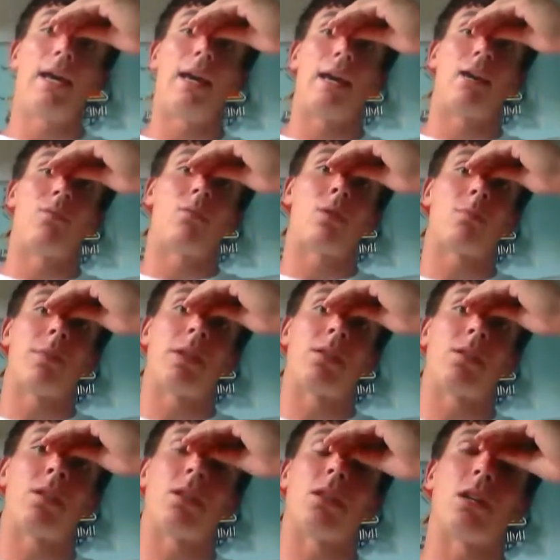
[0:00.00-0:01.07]
And what I'm
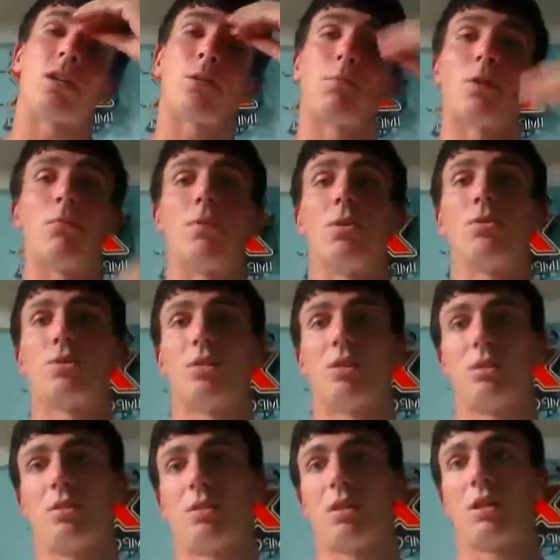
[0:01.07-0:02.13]
basically going to talk about most
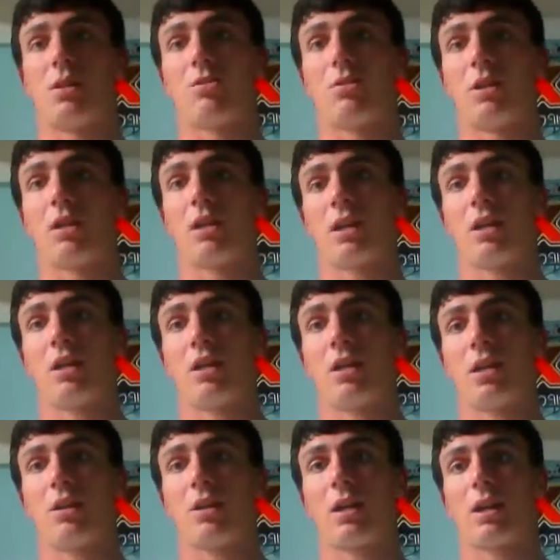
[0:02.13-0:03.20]
is uh, Critica
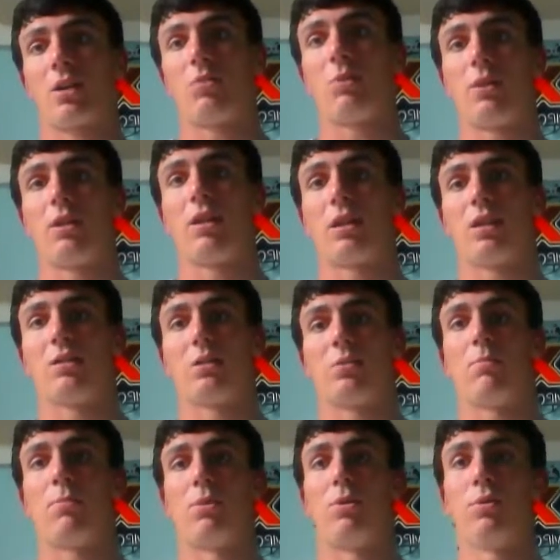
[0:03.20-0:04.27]
and kind of what things that
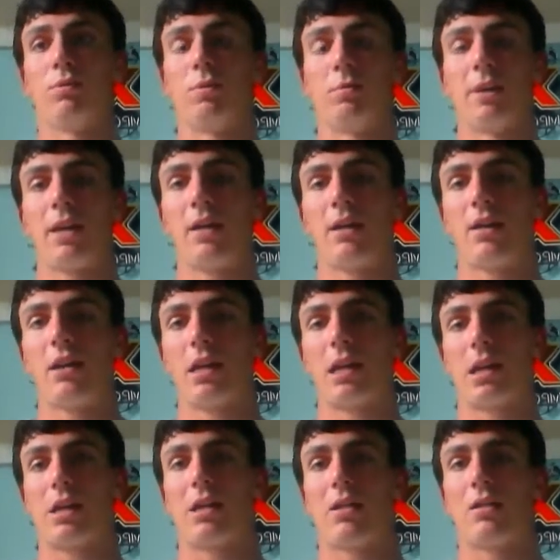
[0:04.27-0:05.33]
we pulled from that.
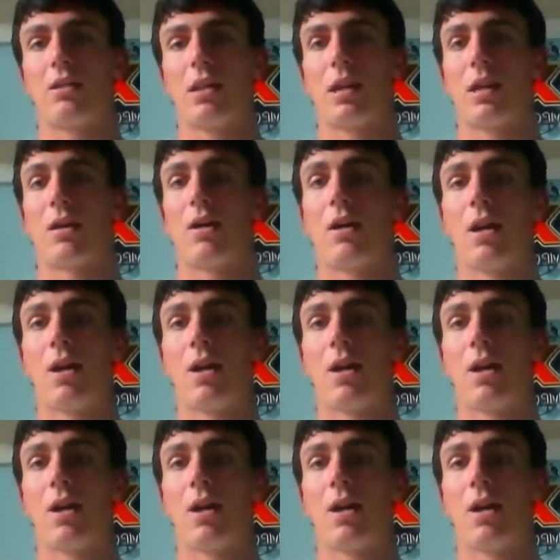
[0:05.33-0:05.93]
And yeah.